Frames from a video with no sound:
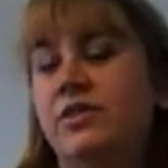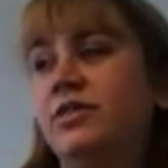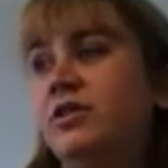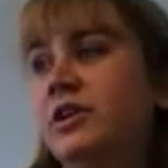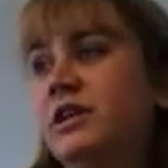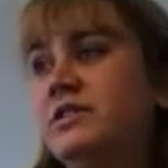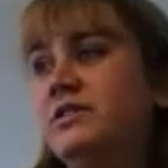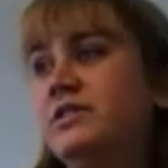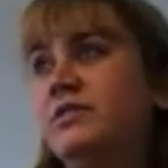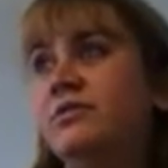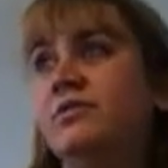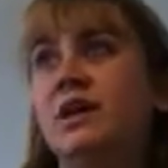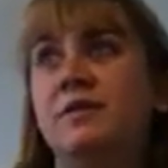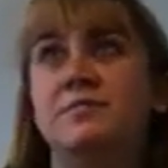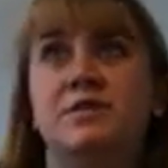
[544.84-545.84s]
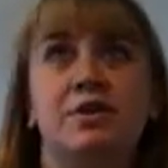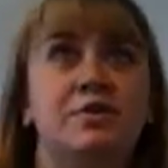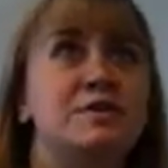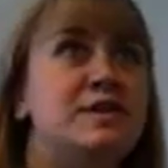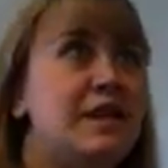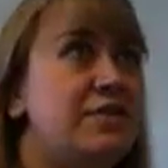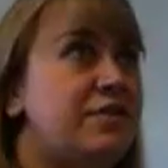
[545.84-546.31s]
and 32 times
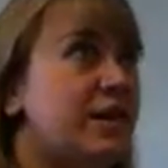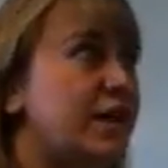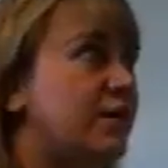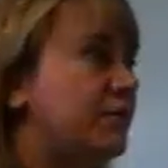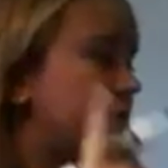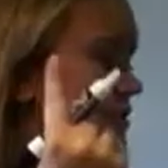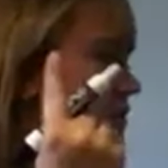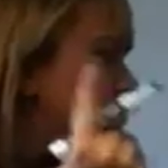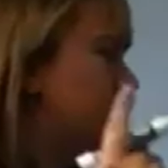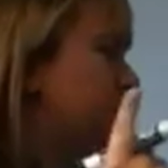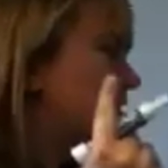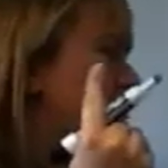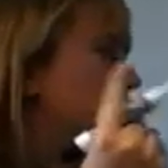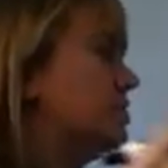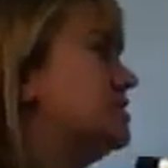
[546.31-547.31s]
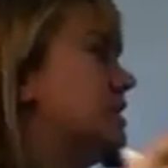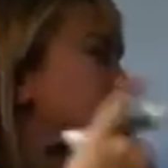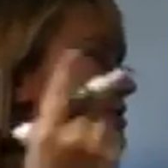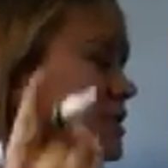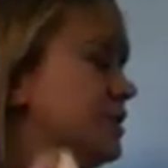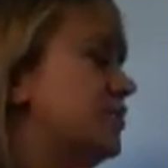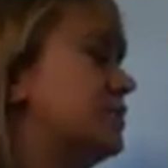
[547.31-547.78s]
cosine theta, which cosine
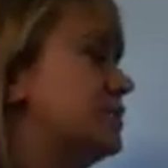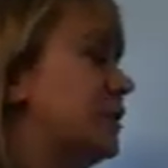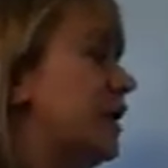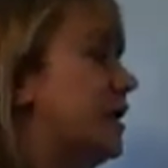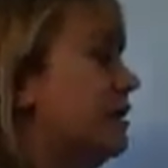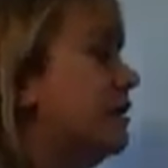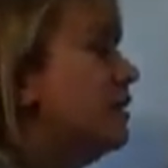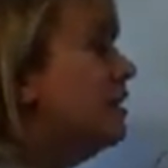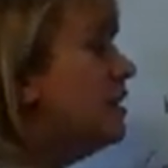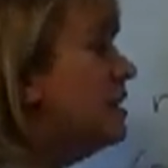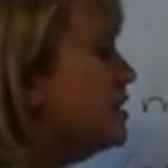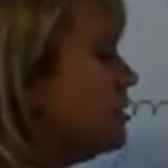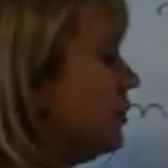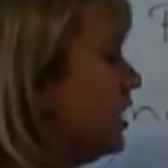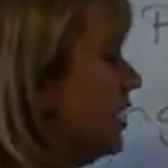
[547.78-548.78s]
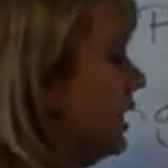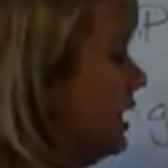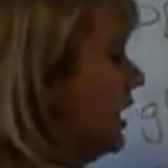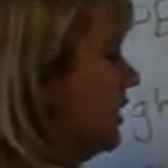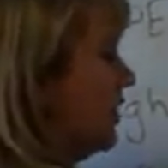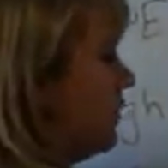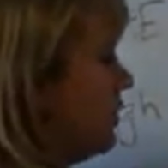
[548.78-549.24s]
of 0 is 1. So we're going to
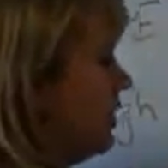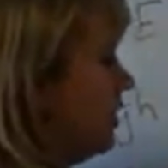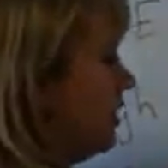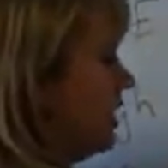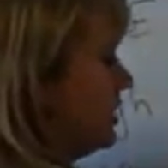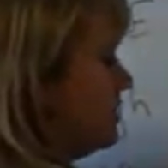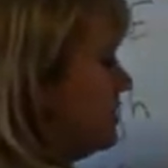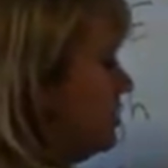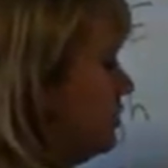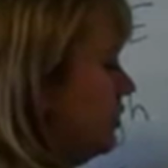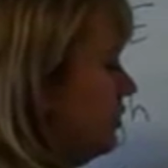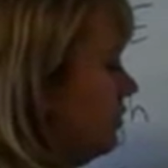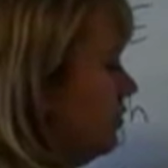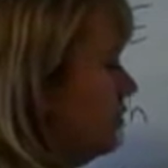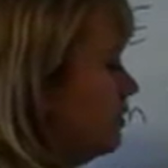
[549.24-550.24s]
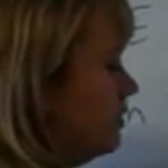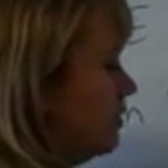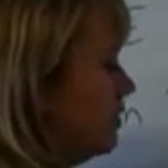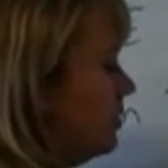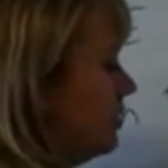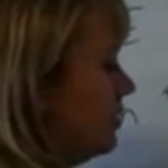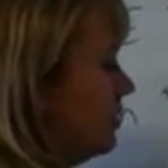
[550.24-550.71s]
get 32
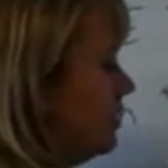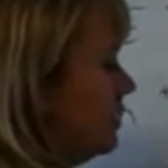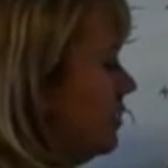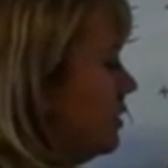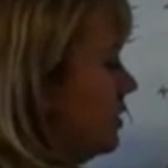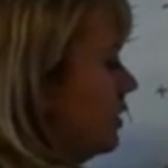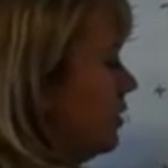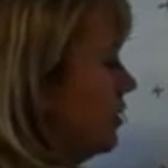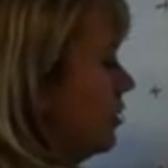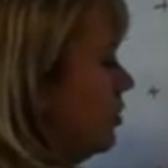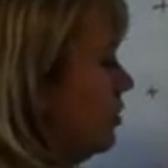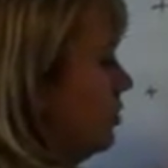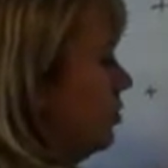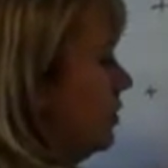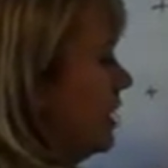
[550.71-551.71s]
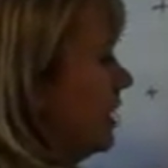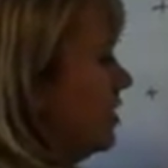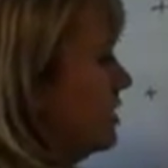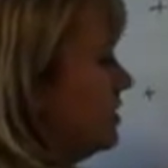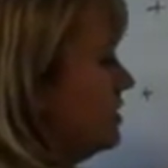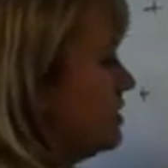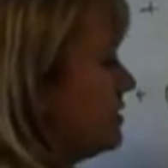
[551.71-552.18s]
Newton
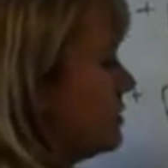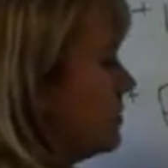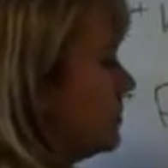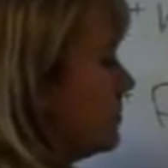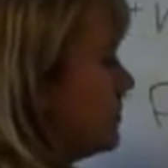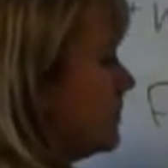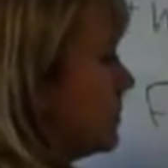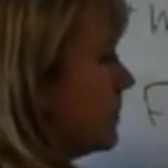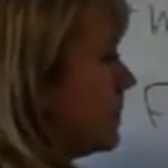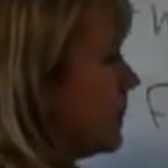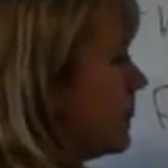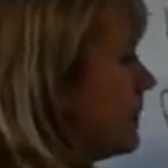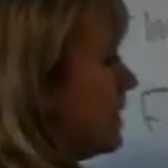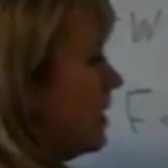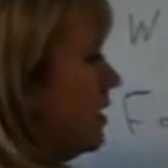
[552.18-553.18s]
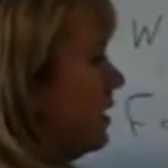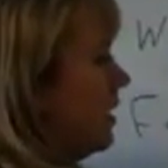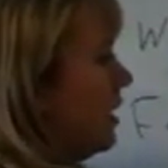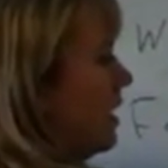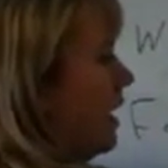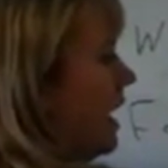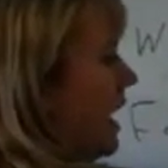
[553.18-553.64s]
meters.
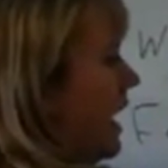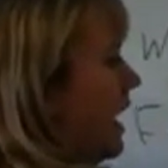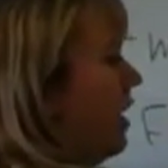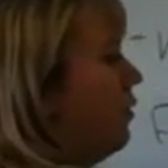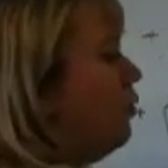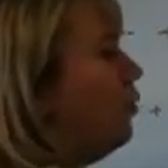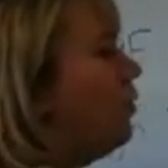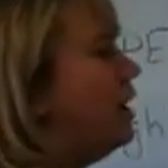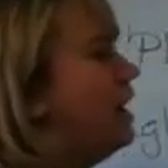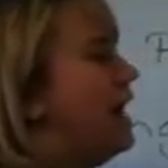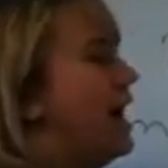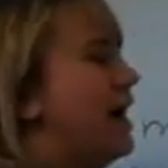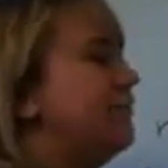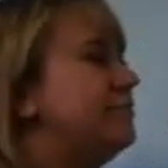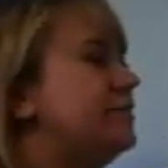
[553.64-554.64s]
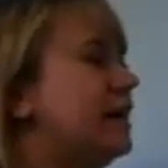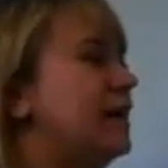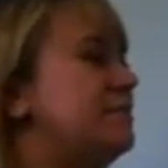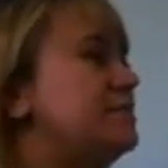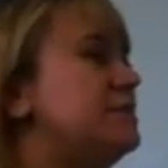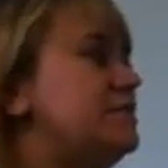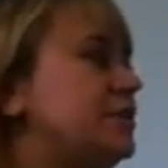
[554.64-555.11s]
And 1/2
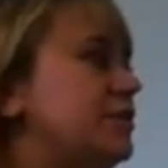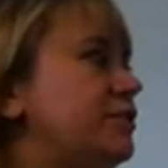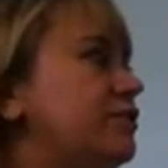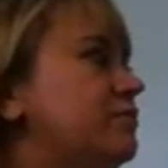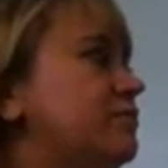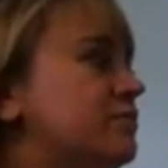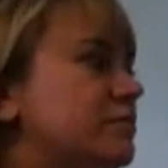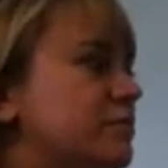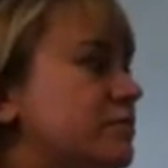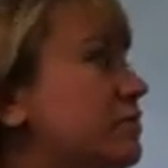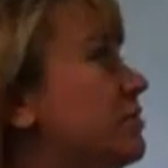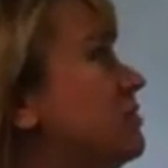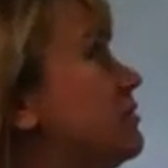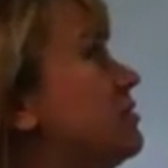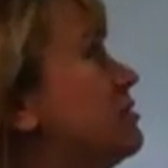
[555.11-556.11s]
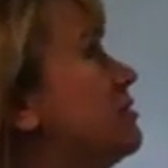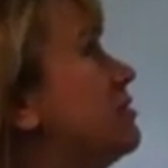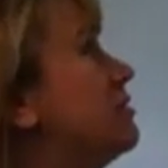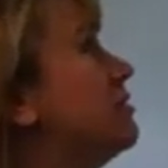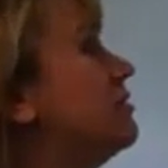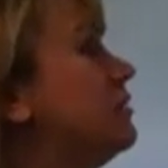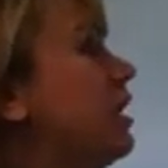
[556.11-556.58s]
times 2,
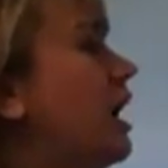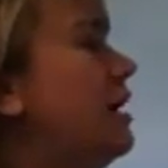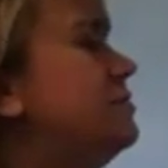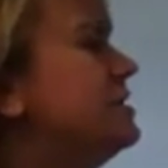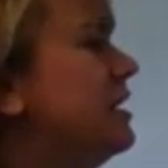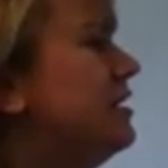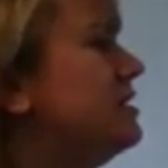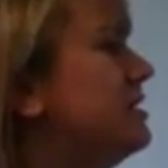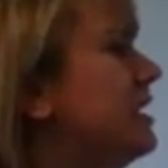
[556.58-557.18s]
I'm sorry,